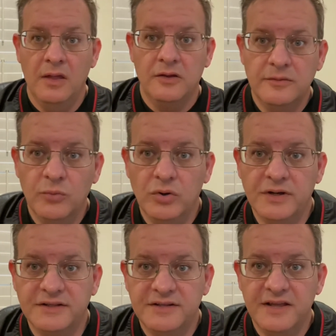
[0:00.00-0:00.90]
Good
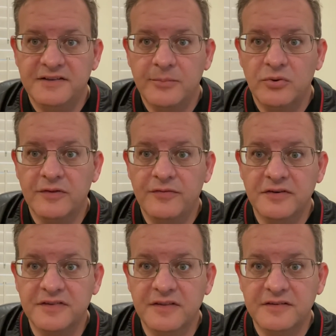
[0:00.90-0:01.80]
morning. Today is April the
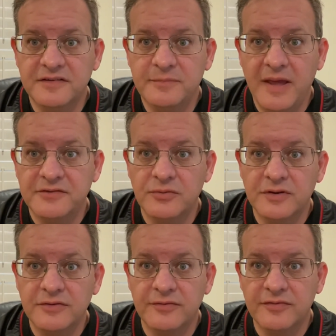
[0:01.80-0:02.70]
1st, and this is Pastor
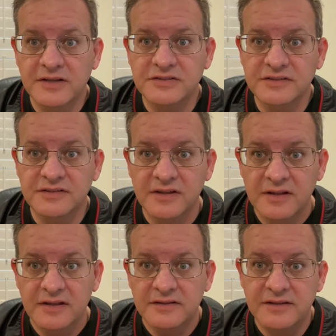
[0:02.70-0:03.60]
Rick's Reflections.
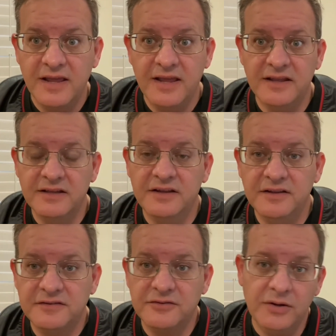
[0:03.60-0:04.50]
Today in
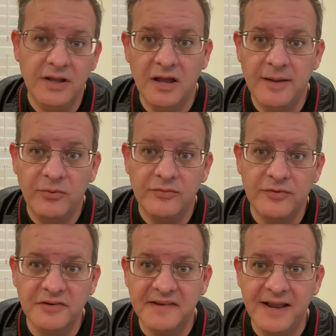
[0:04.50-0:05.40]
history, April
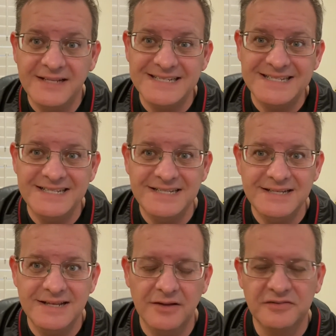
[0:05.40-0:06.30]
1st,
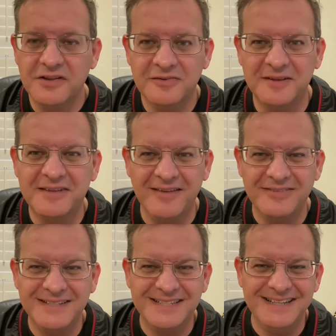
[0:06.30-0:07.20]
19, uh, excuse me,
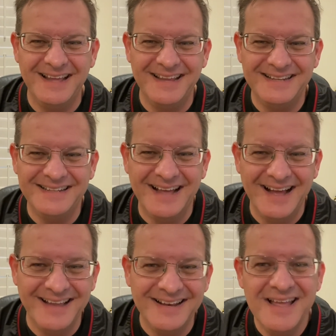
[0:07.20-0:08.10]
1789.